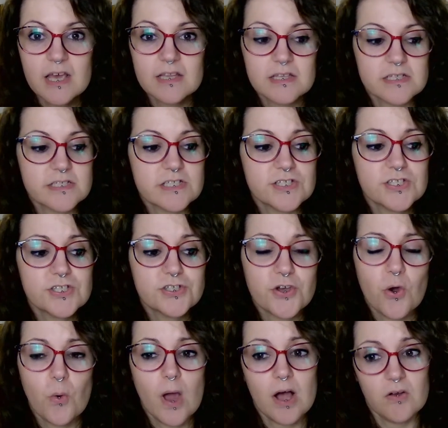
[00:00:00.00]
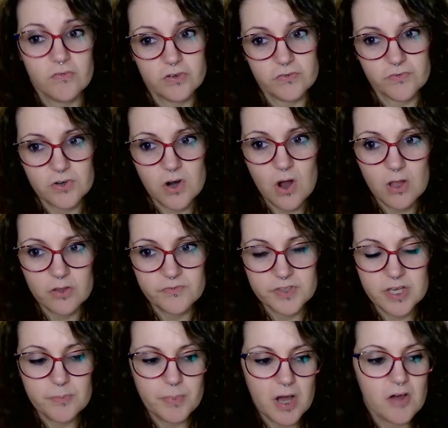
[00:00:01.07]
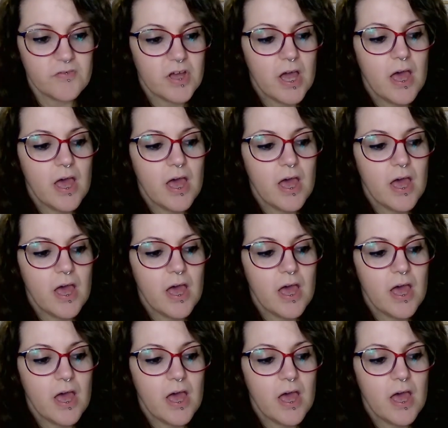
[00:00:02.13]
This is so helpful for all of the above.